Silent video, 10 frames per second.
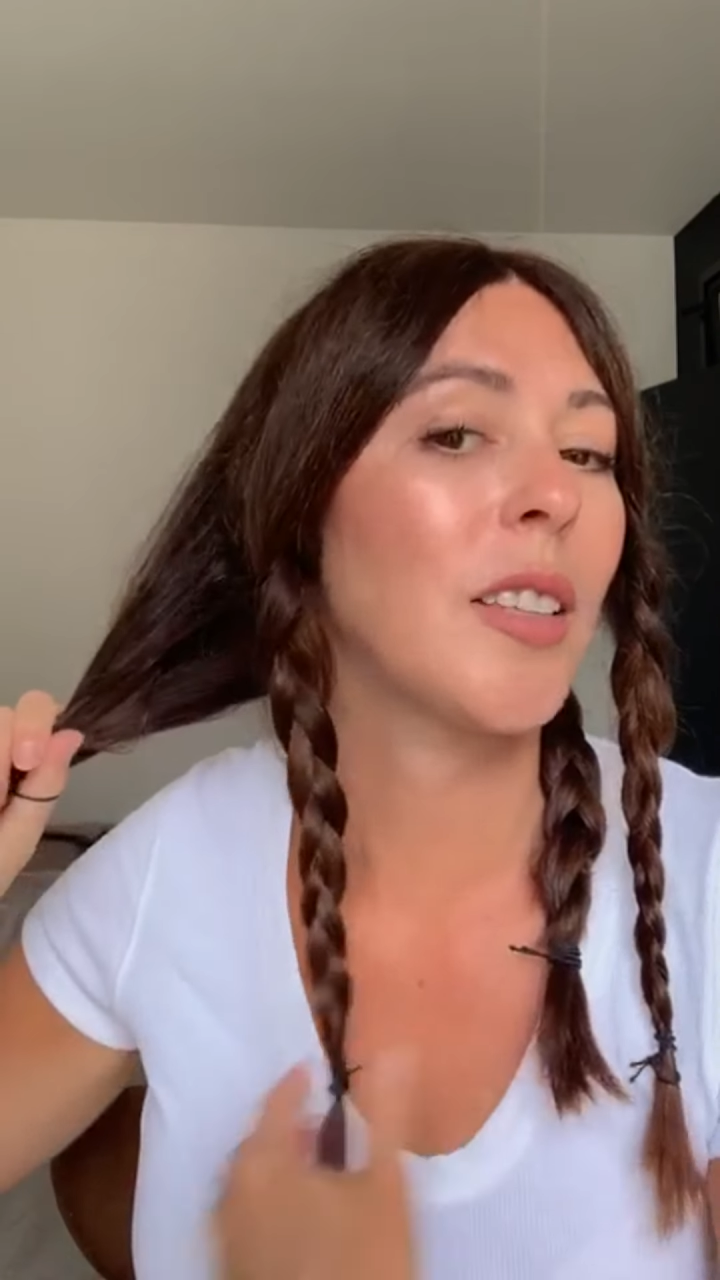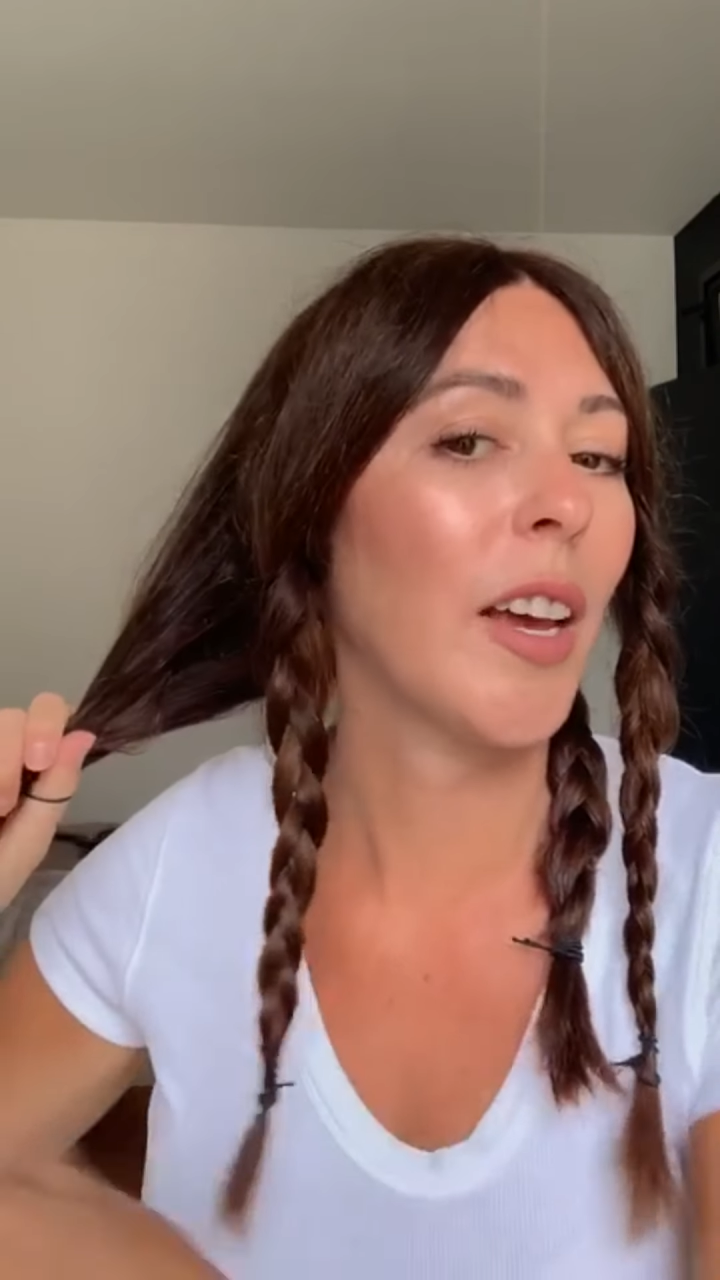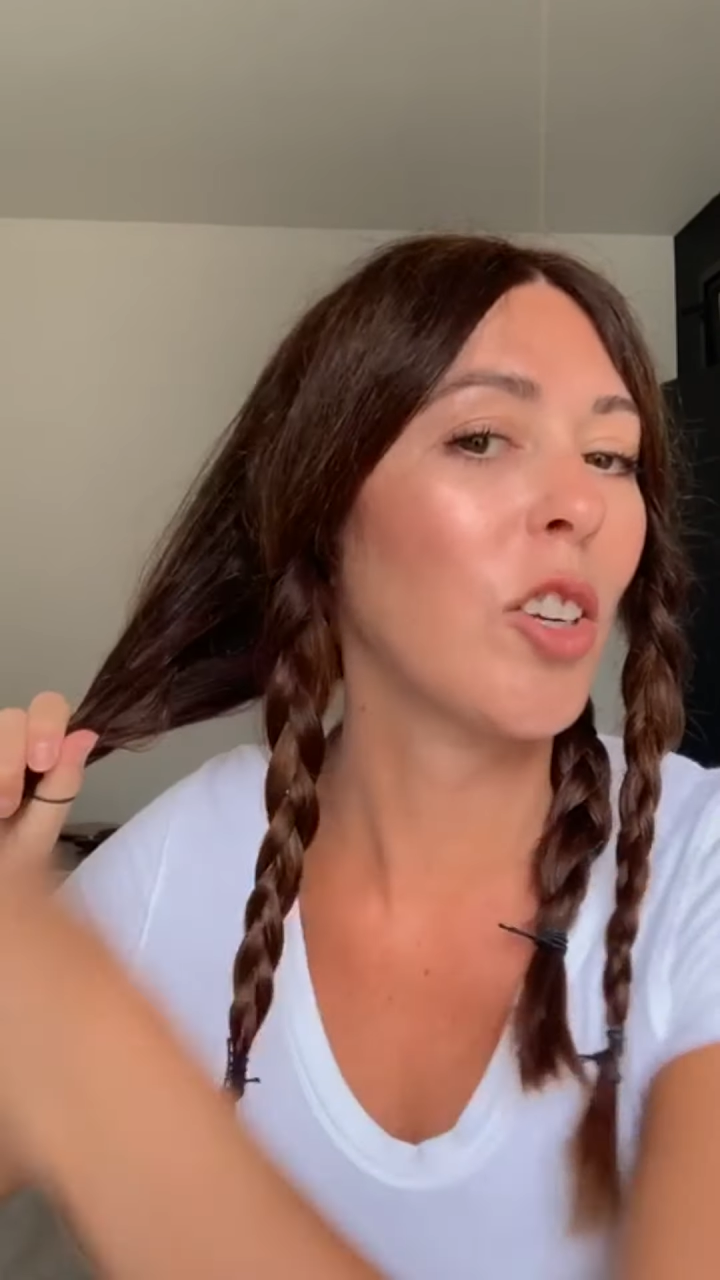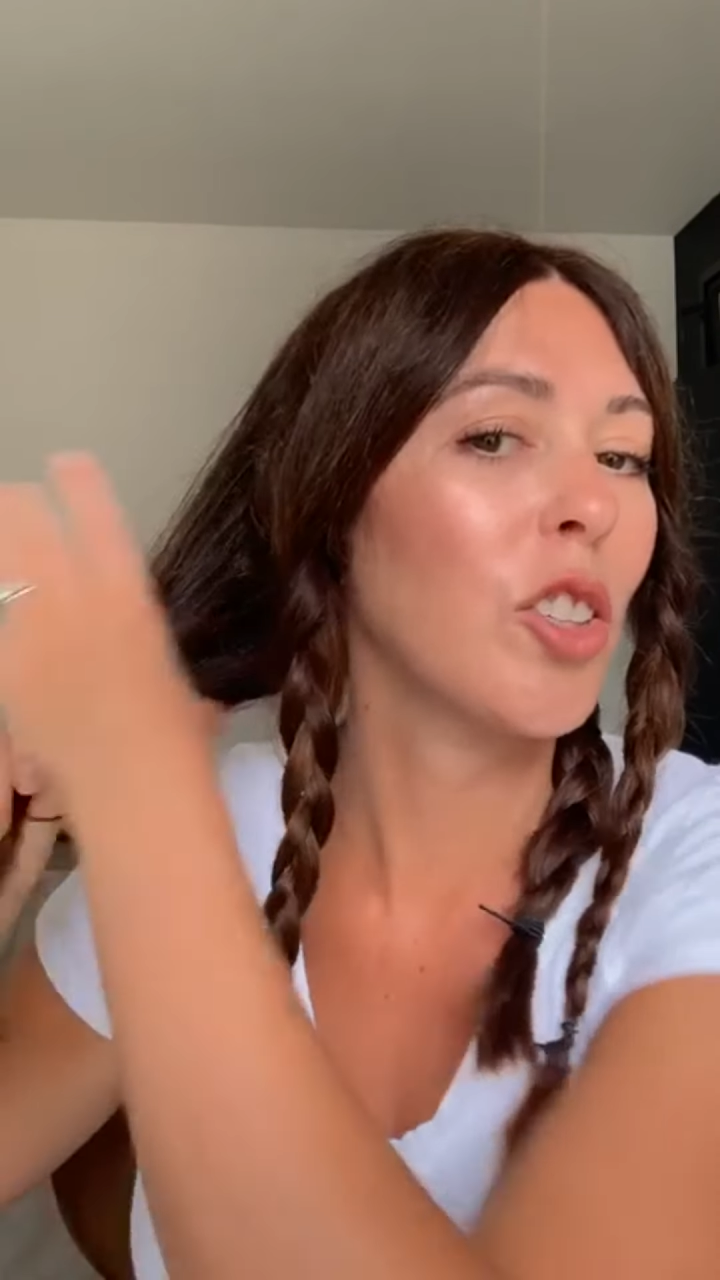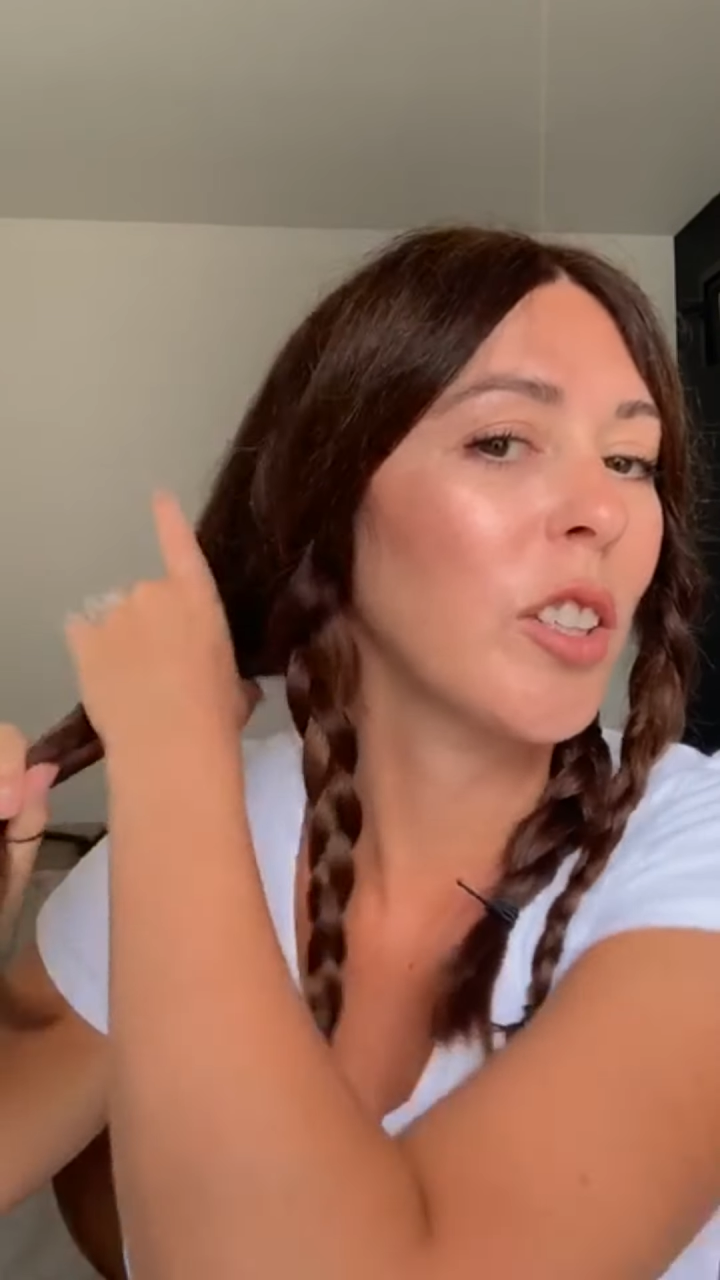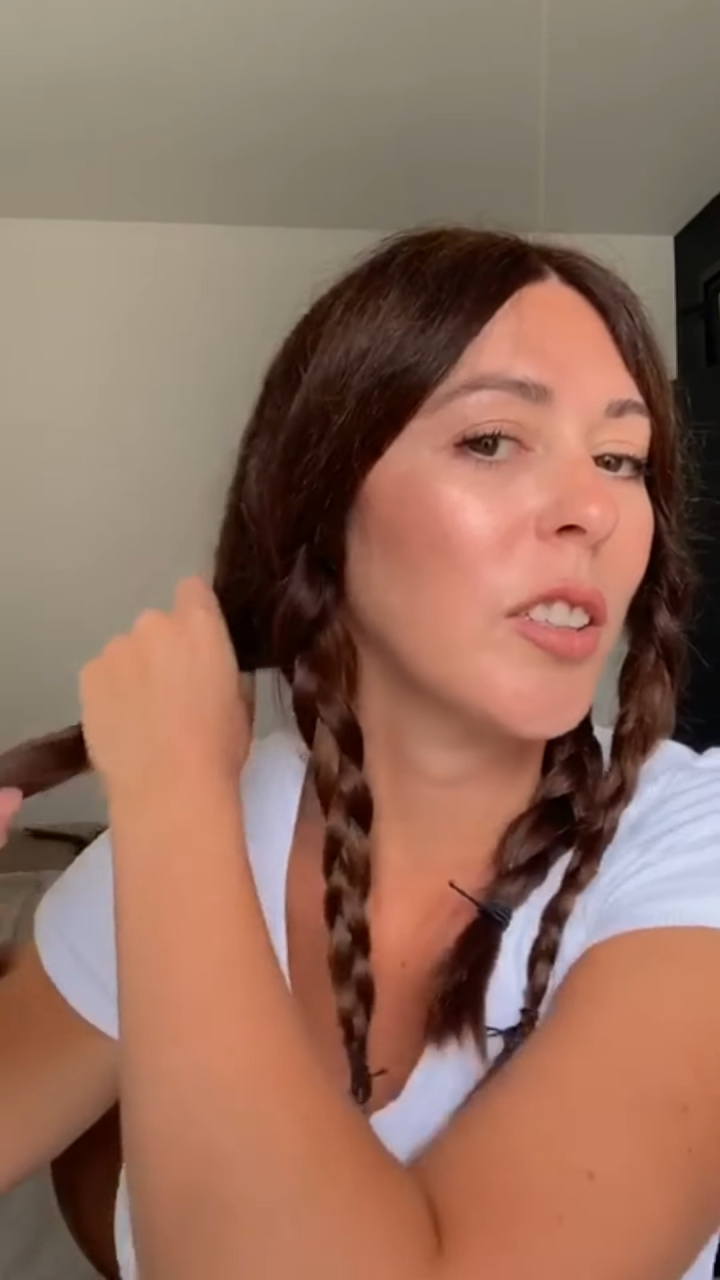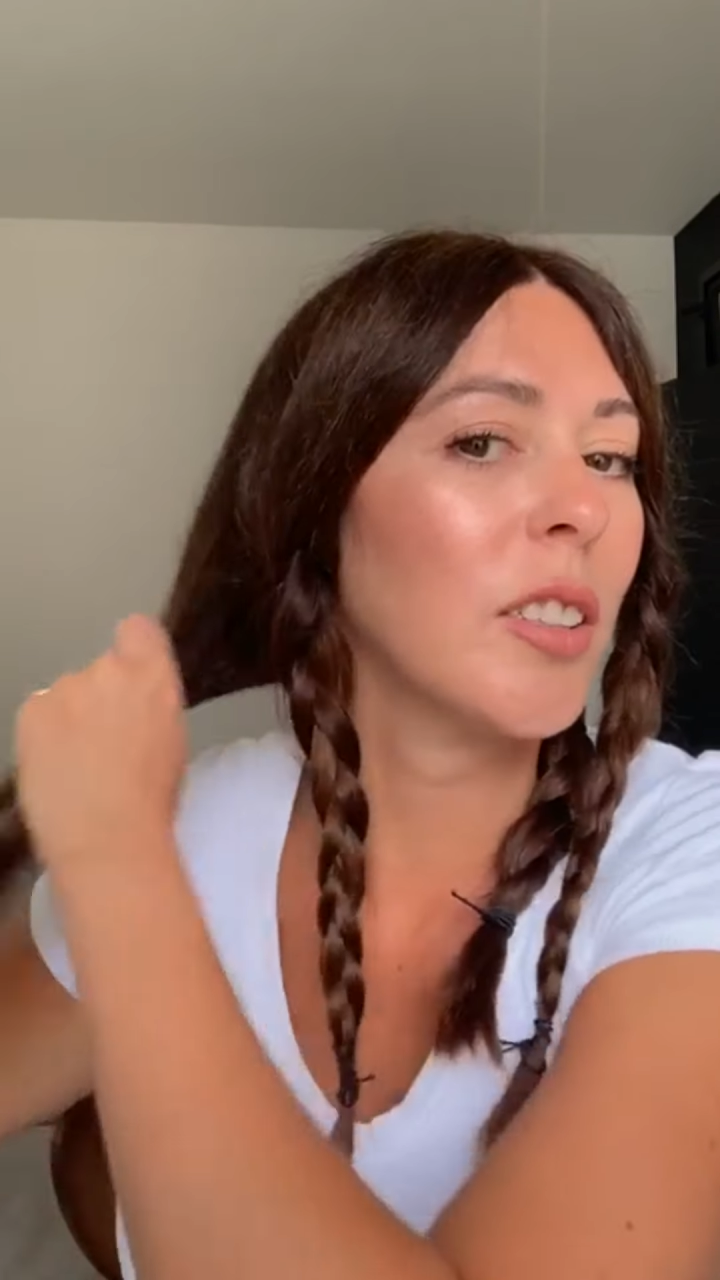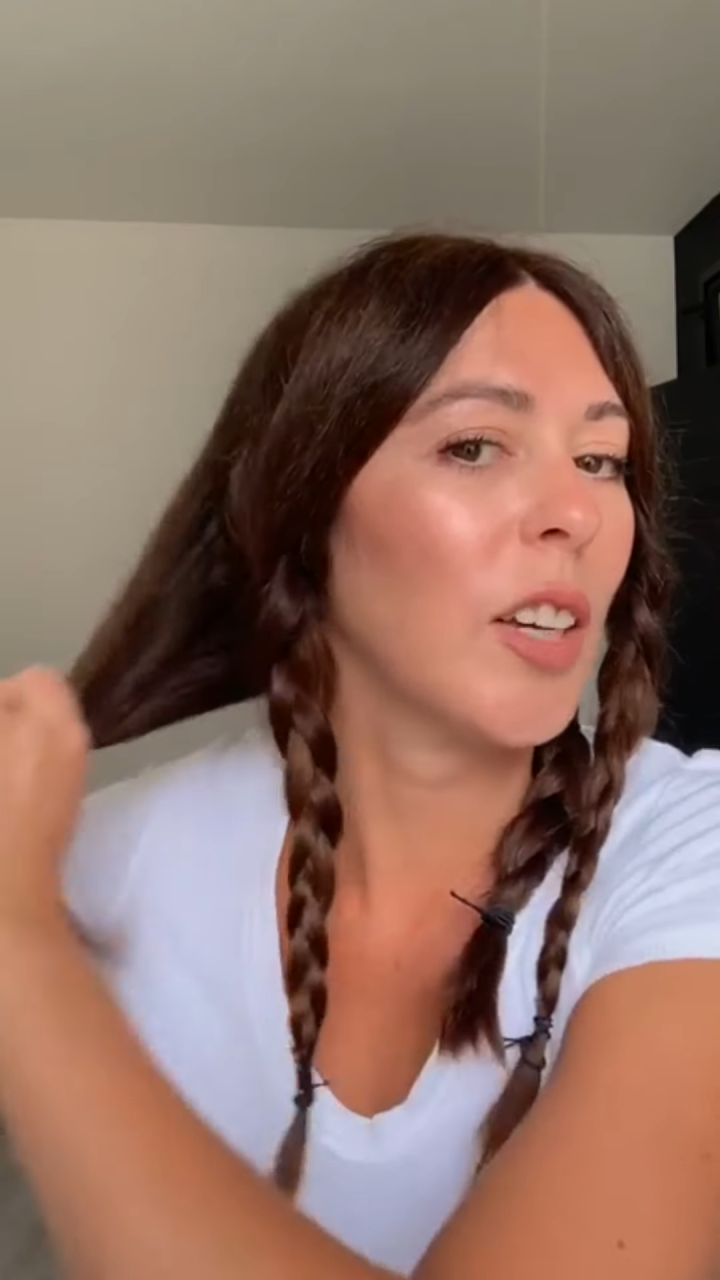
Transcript: section,